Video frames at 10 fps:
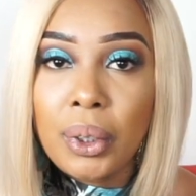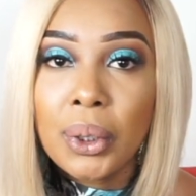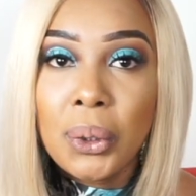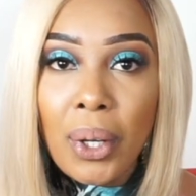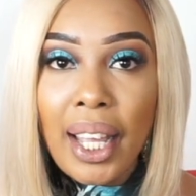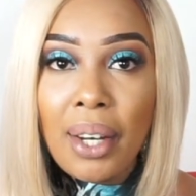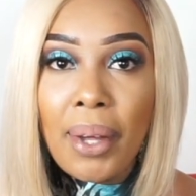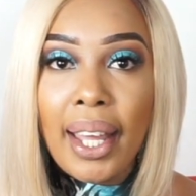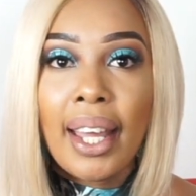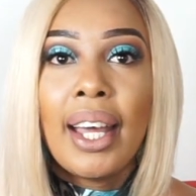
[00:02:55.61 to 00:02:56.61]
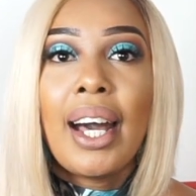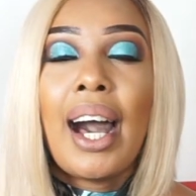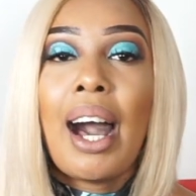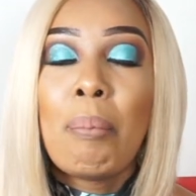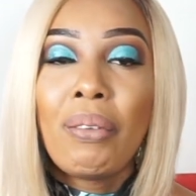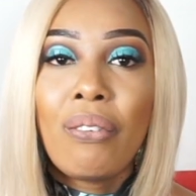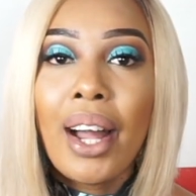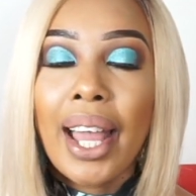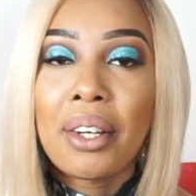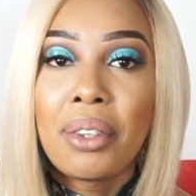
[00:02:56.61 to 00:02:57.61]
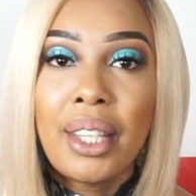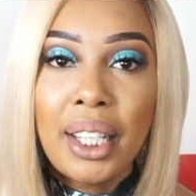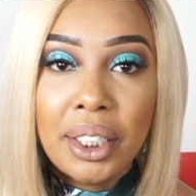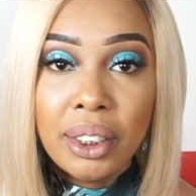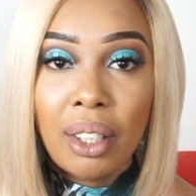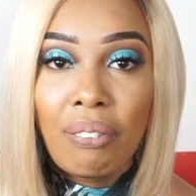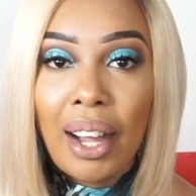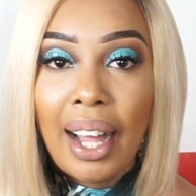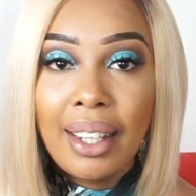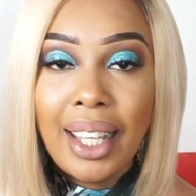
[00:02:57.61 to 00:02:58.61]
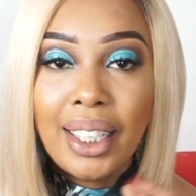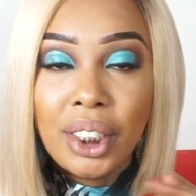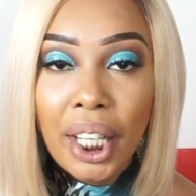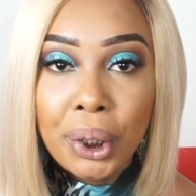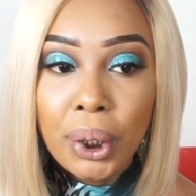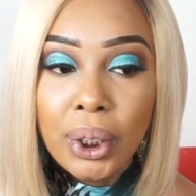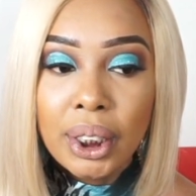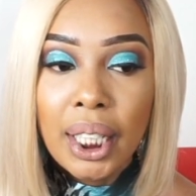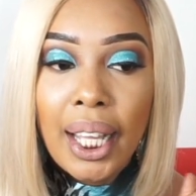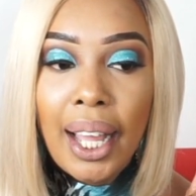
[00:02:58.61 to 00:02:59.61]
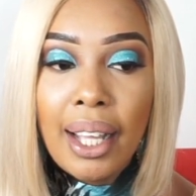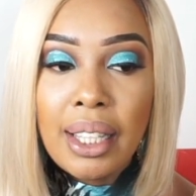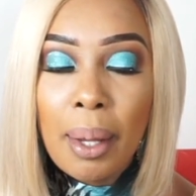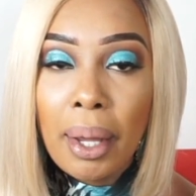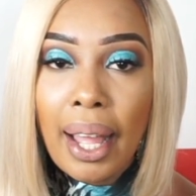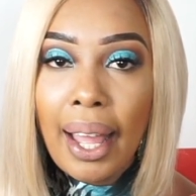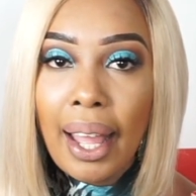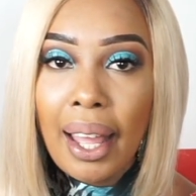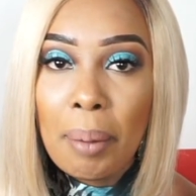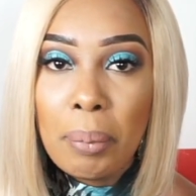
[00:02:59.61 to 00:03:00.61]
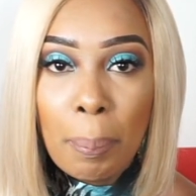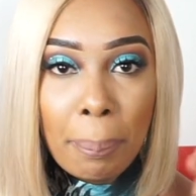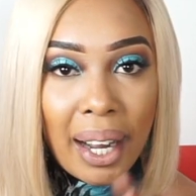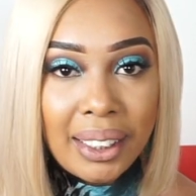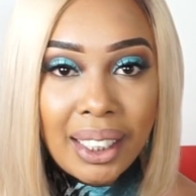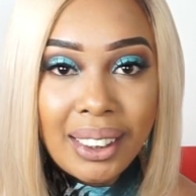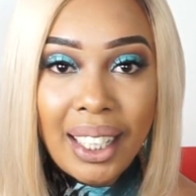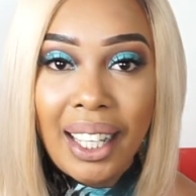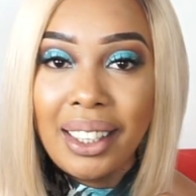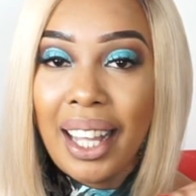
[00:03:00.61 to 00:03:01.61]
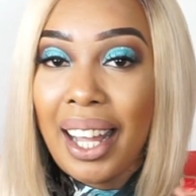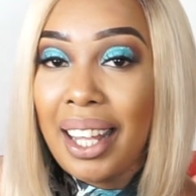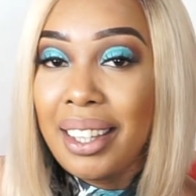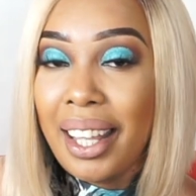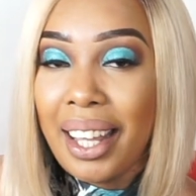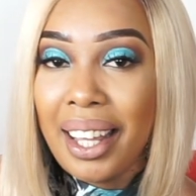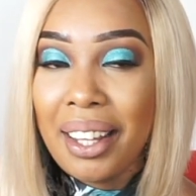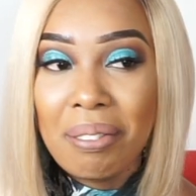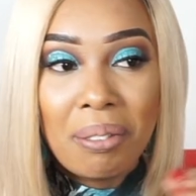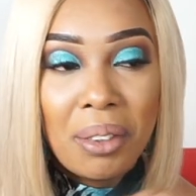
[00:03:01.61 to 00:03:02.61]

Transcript: So anyway, before I get into the details of the injections and the prices and the